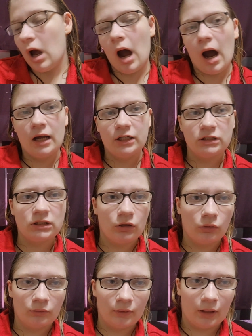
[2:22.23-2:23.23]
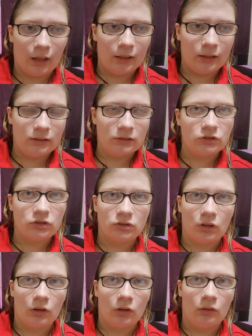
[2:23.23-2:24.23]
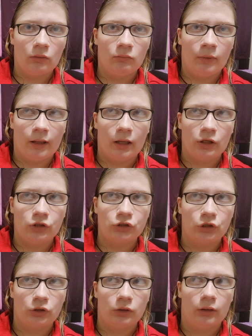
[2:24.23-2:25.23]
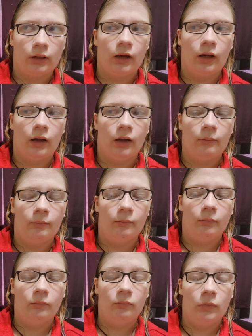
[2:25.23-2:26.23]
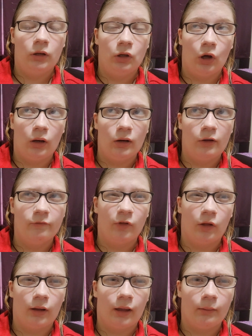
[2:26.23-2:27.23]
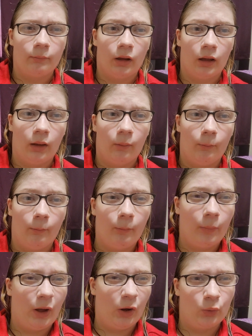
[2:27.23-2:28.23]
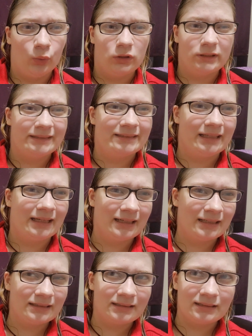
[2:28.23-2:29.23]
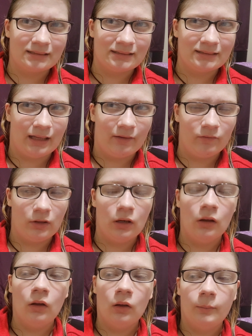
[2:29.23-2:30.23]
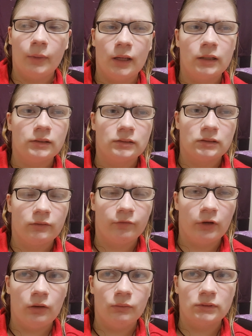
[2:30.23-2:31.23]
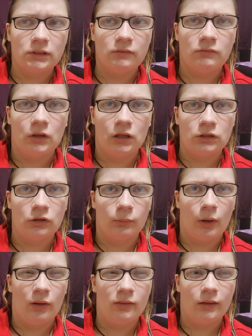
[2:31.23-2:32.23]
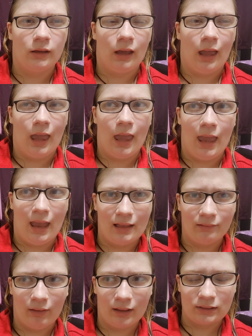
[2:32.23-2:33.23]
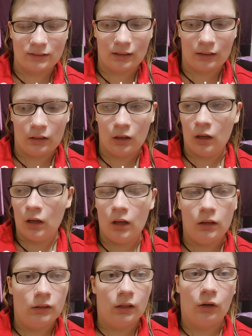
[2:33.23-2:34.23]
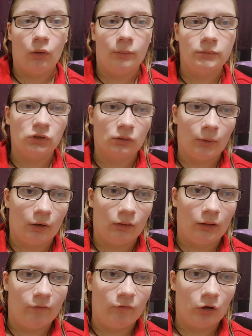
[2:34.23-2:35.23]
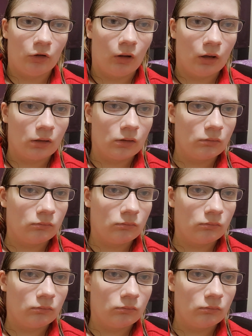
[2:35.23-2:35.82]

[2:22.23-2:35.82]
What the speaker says: I just know that I need to start making sure that I'm done vlogging by about 6 to 7, because the video wasn't even done till about, I think, 8 last night. Didn't go up till about 11 o'clock